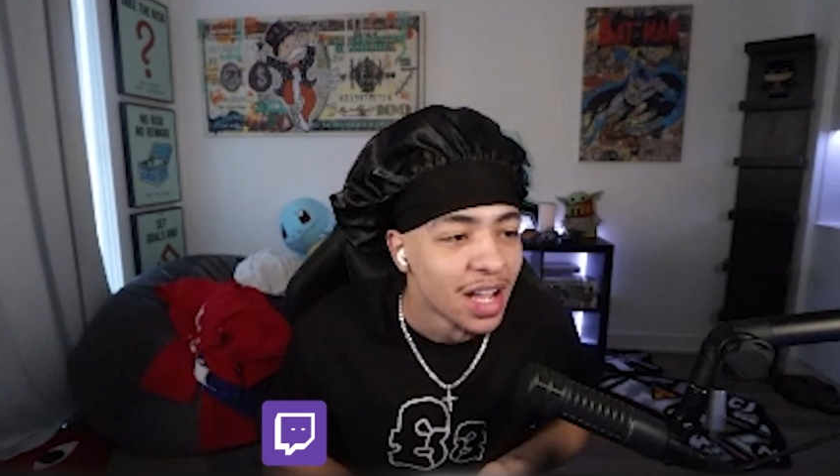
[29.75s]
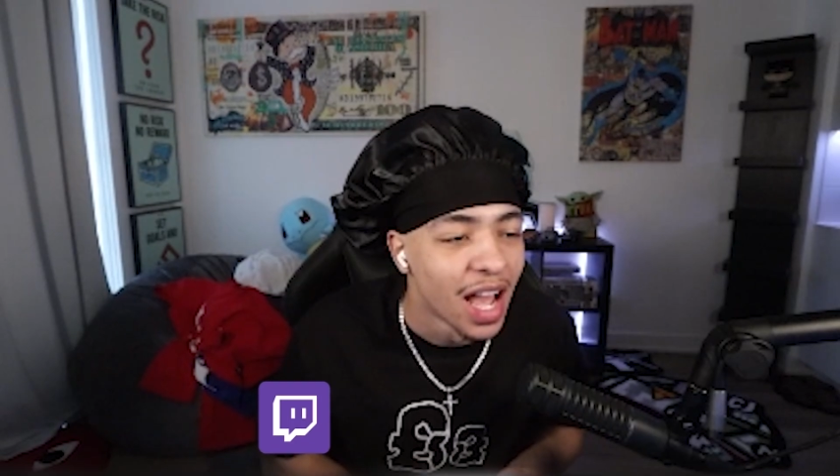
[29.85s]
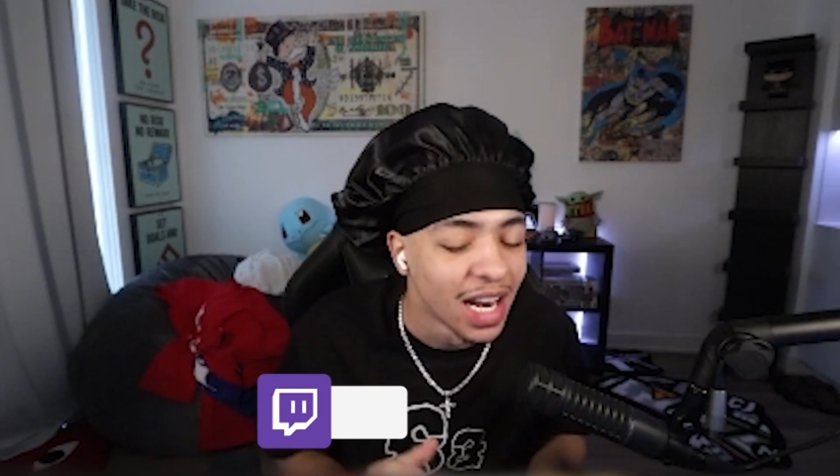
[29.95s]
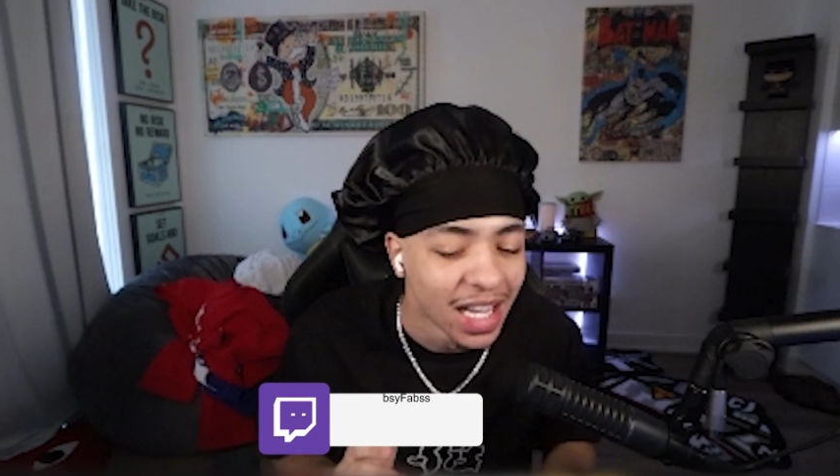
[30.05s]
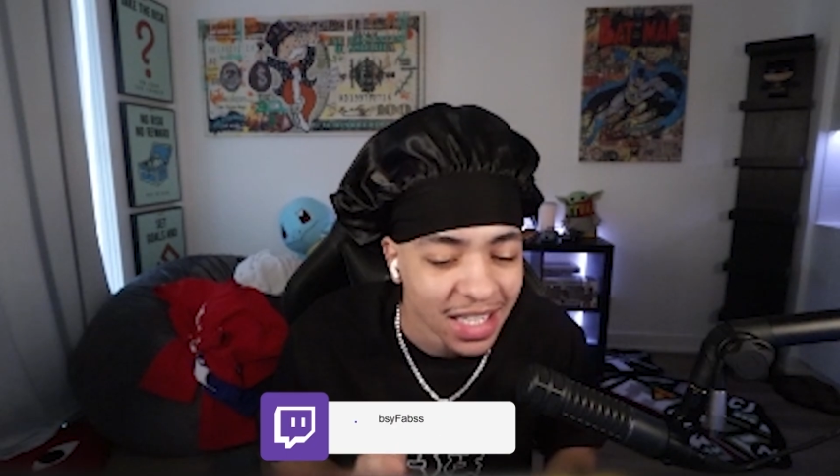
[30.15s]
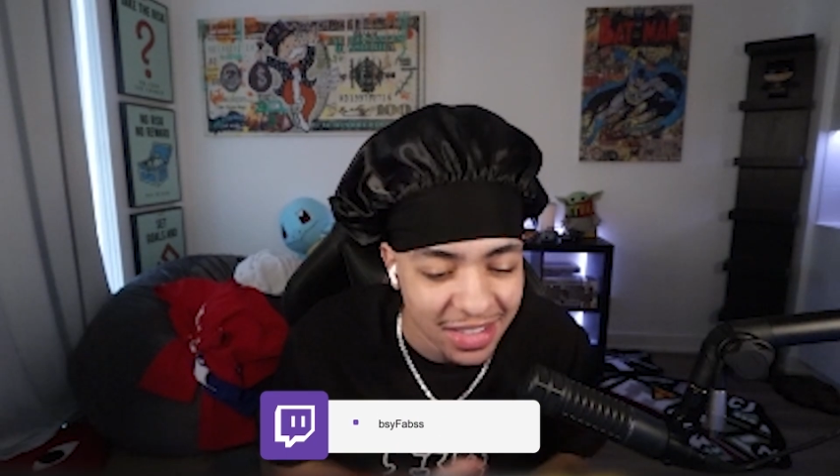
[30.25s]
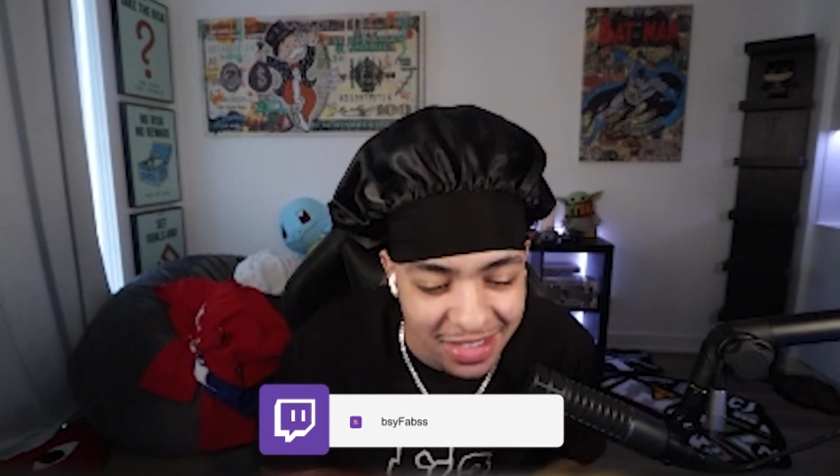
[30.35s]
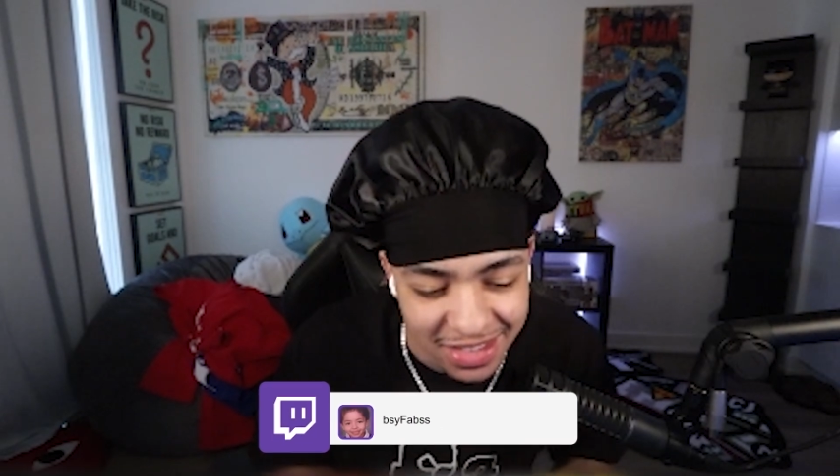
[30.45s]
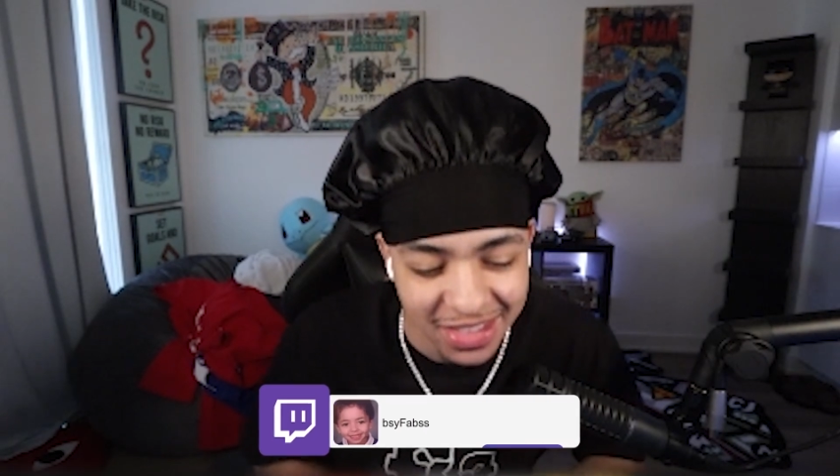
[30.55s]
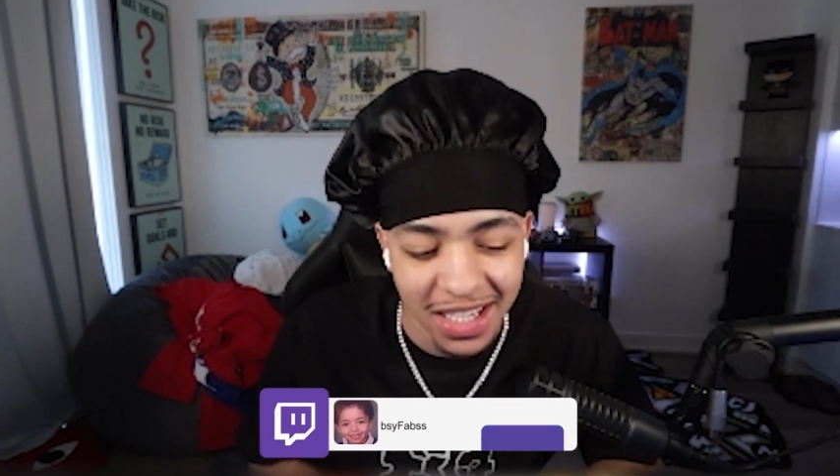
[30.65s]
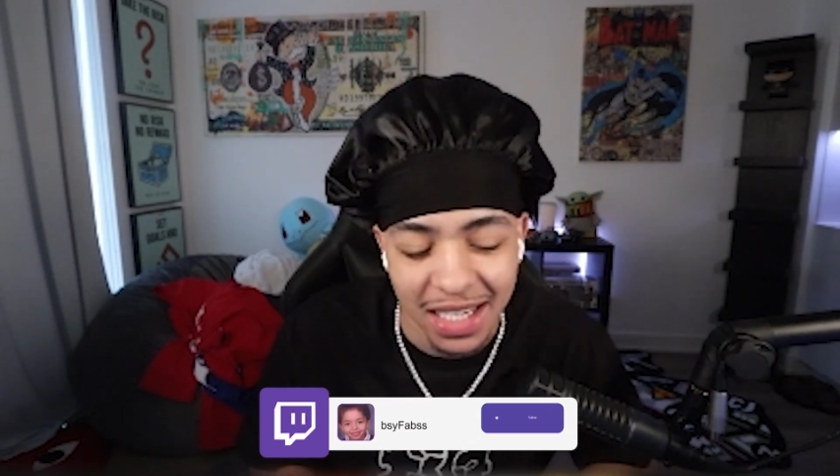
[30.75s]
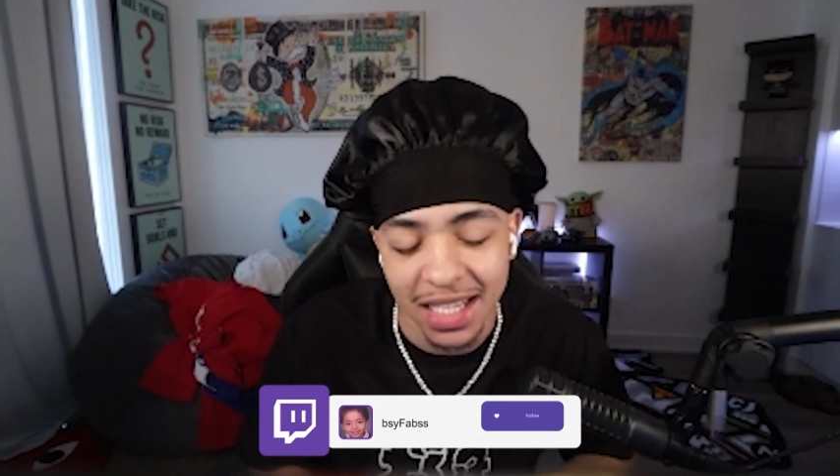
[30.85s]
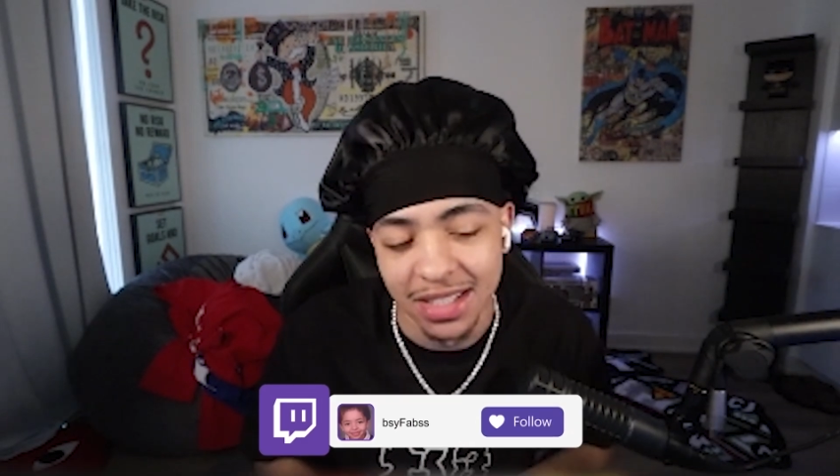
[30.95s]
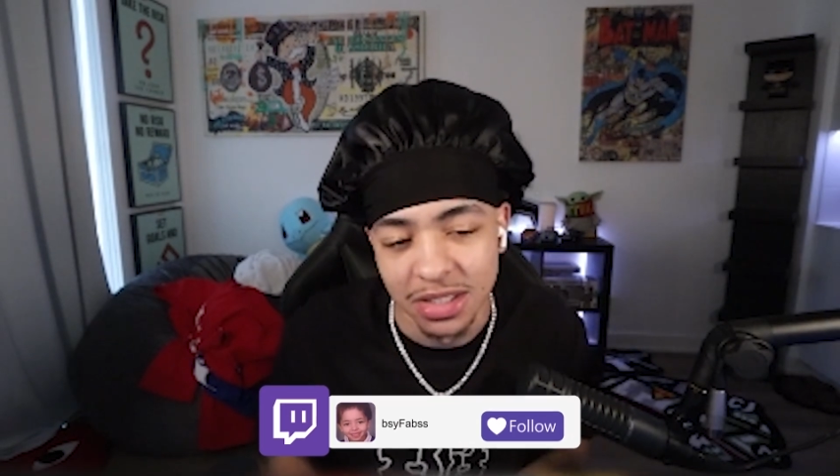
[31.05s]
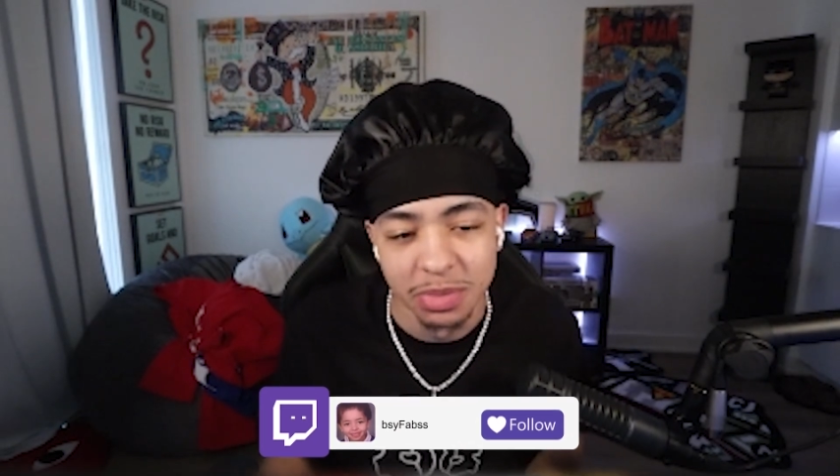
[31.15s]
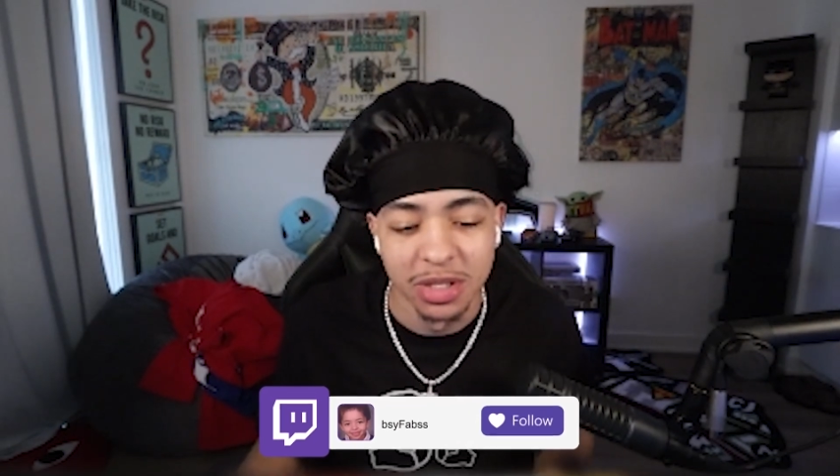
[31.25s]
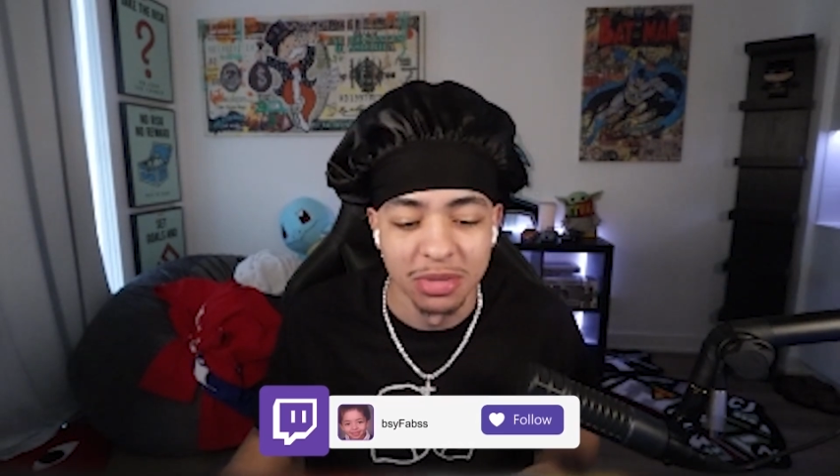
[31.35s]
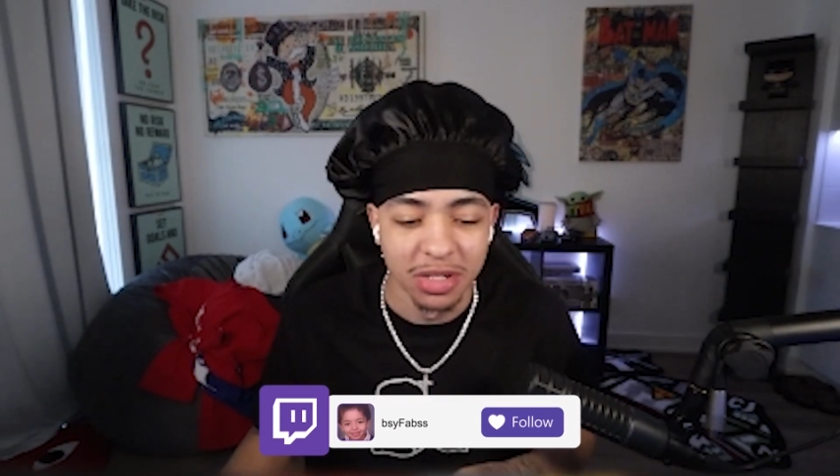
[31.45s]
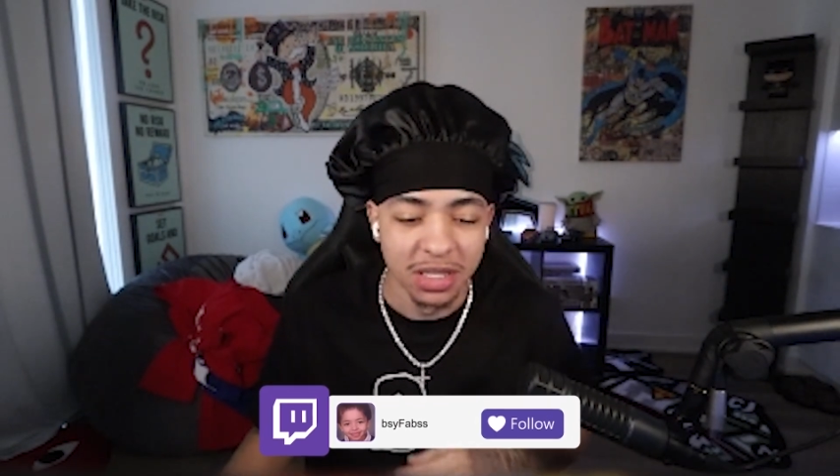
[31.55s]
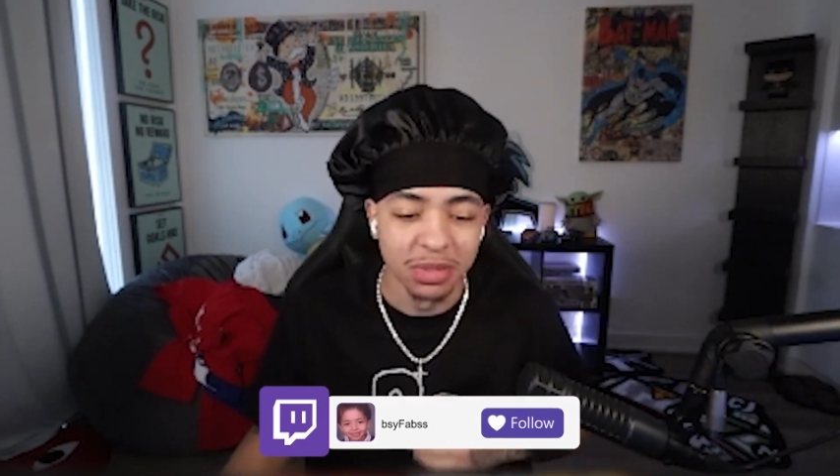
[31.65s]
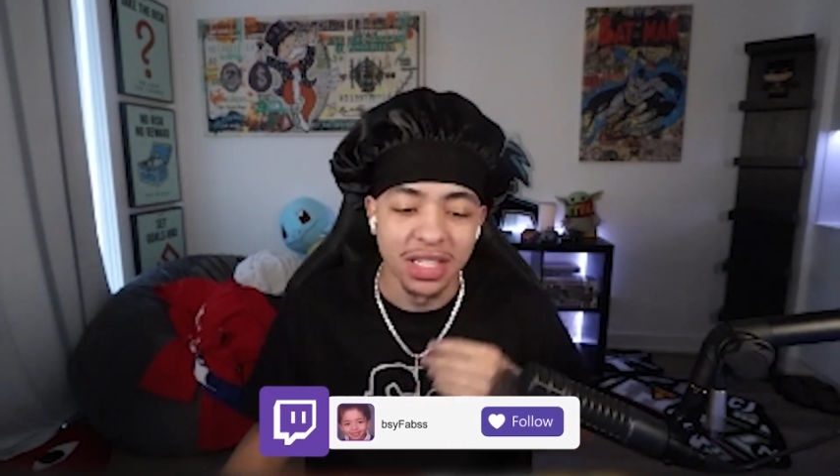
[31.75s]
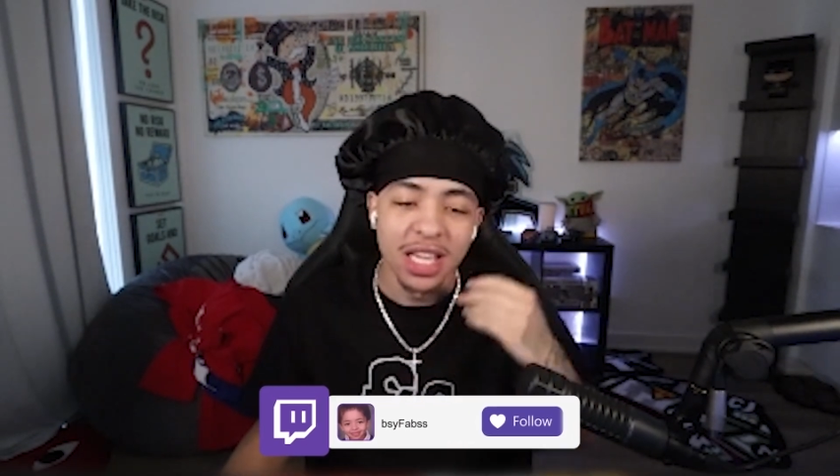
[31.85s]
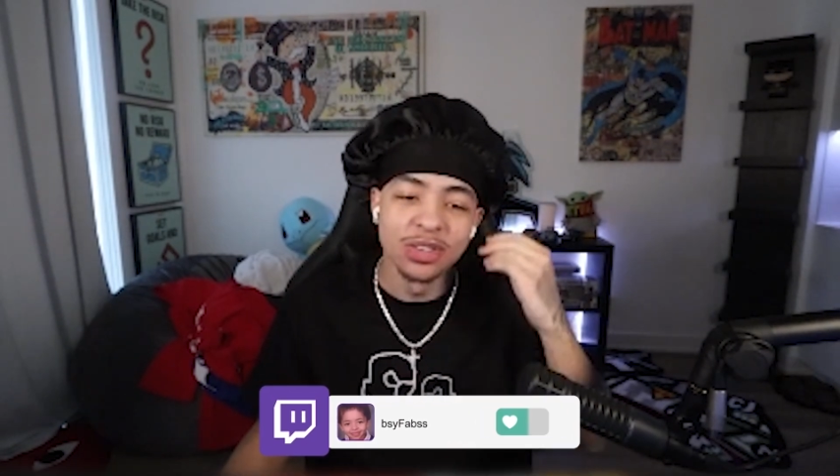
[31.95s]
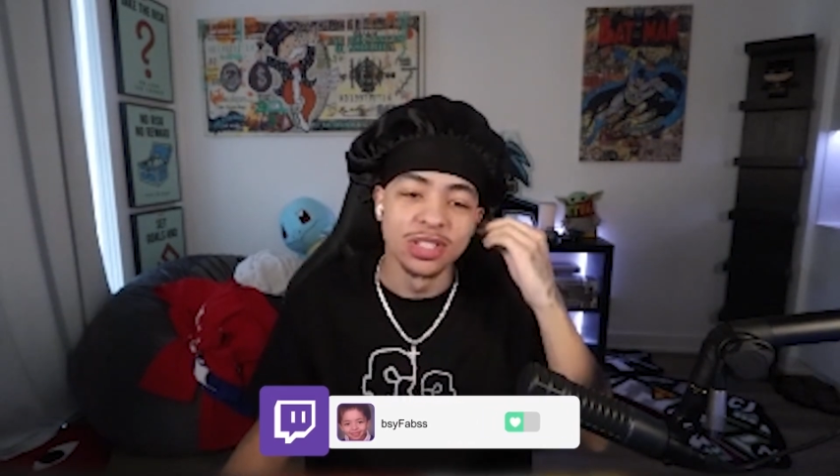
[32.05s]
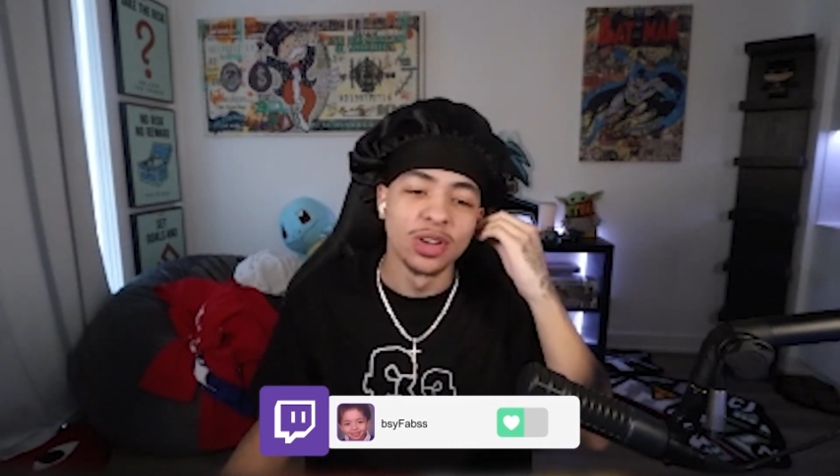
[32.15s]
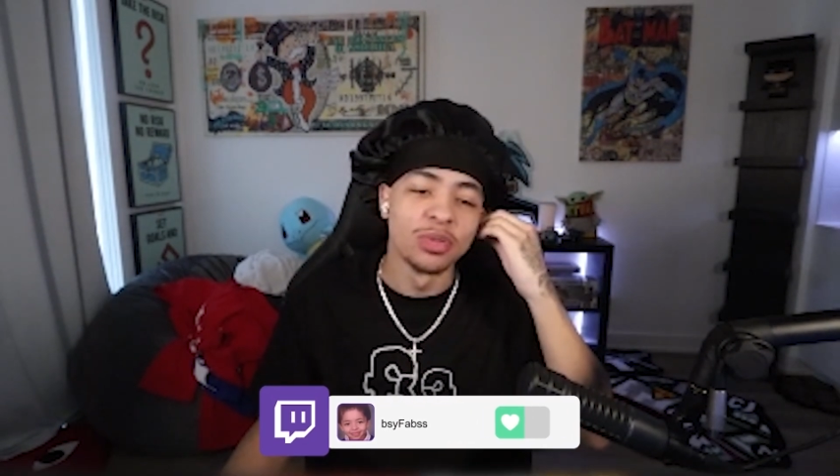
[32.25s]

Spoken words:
I lied. Don't spend your money. But thank you so